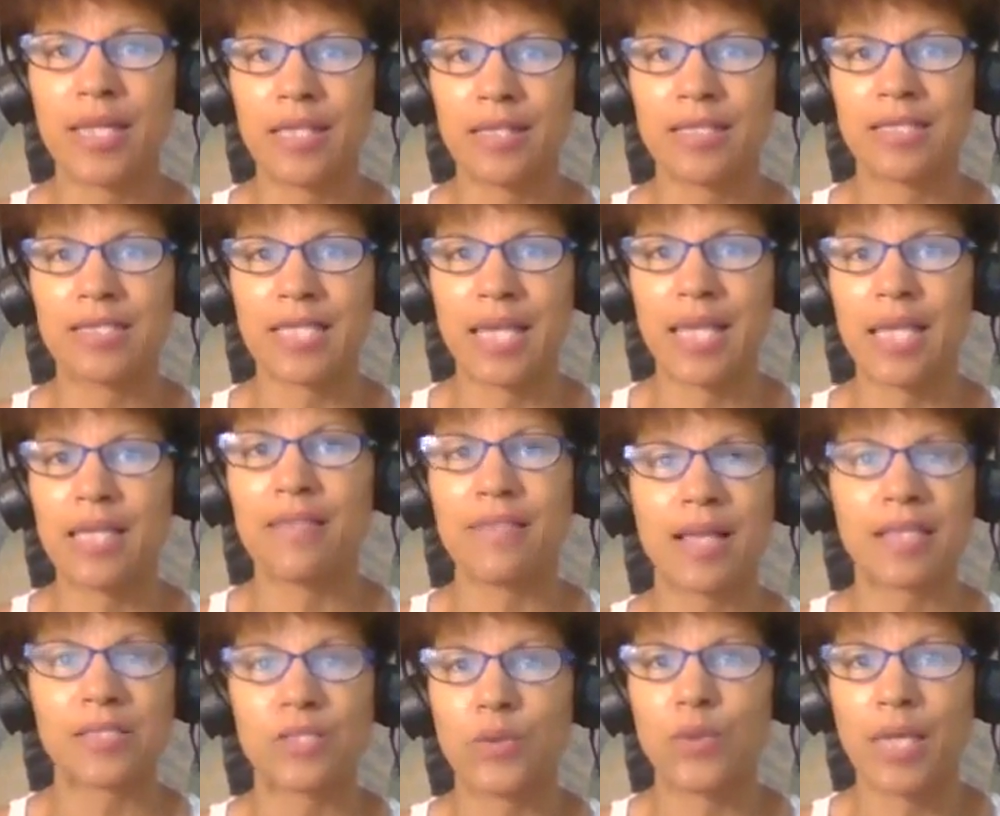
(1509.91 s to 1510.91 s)
in a day
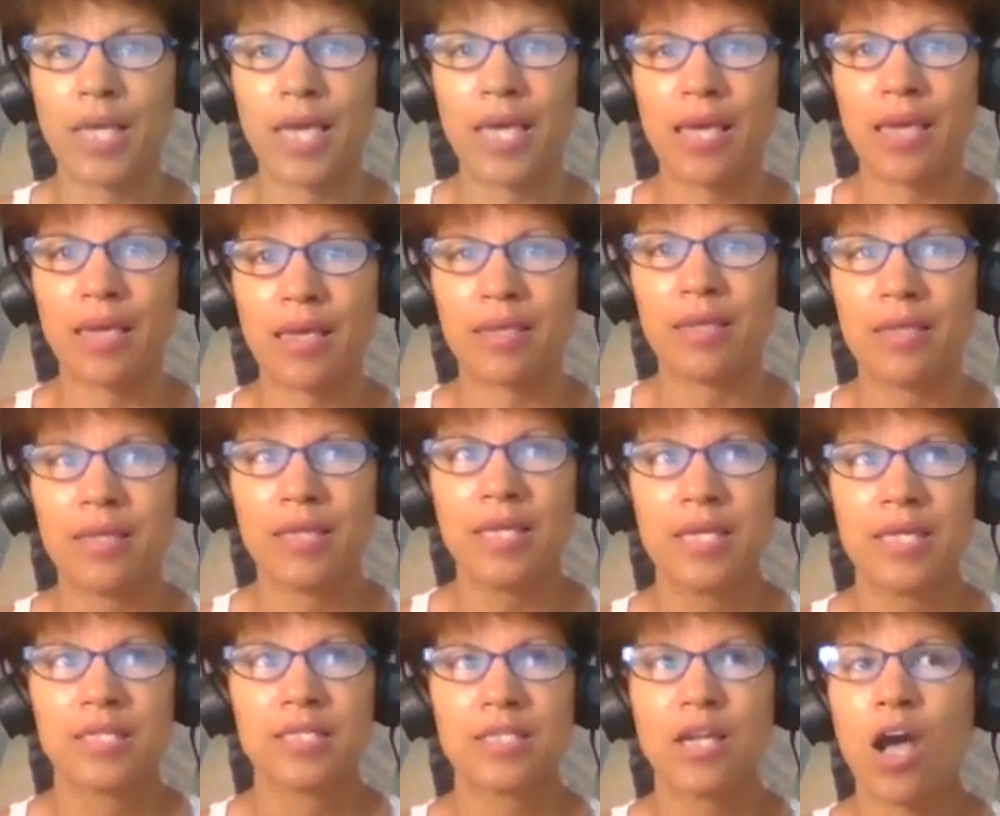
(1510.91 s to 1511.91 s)
that's okay
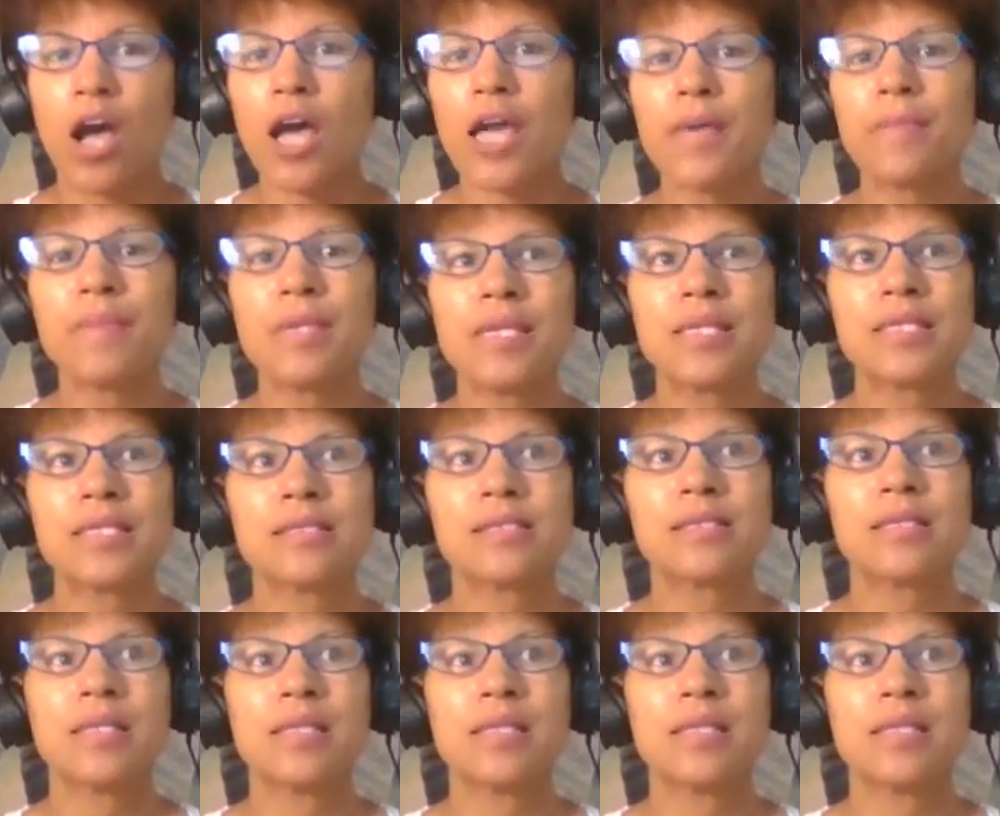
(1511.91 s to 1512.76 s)
time is